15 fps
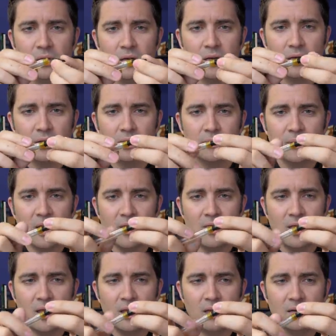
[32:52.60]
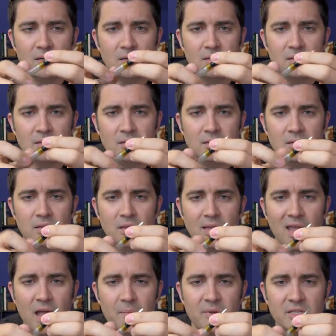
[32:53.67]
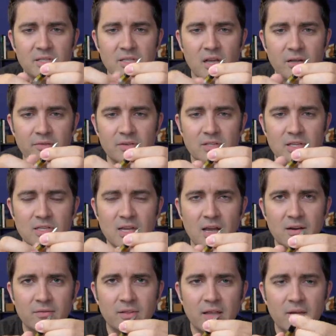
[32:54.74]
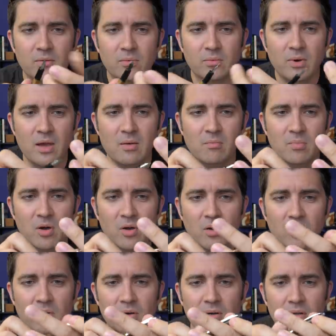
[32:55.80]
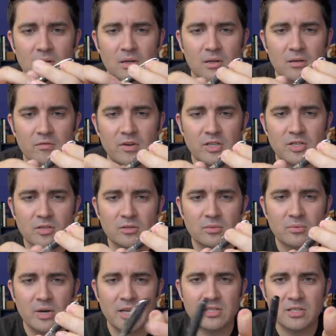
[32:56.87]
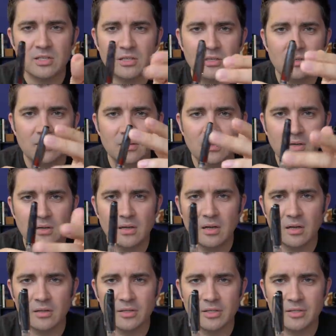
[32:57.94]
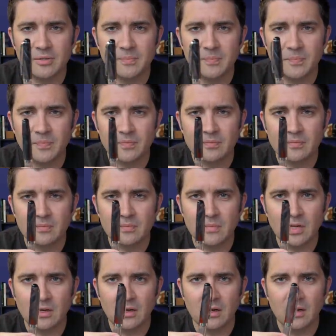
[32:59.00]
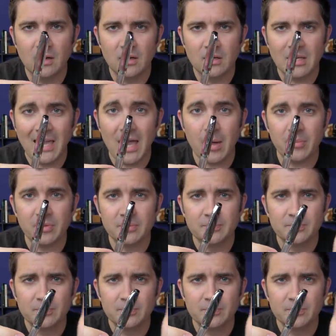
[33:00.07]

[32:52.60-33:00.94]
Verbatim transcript: Um, and then the cap itself is this kind of like rainbow vegetal resin colored uh, cap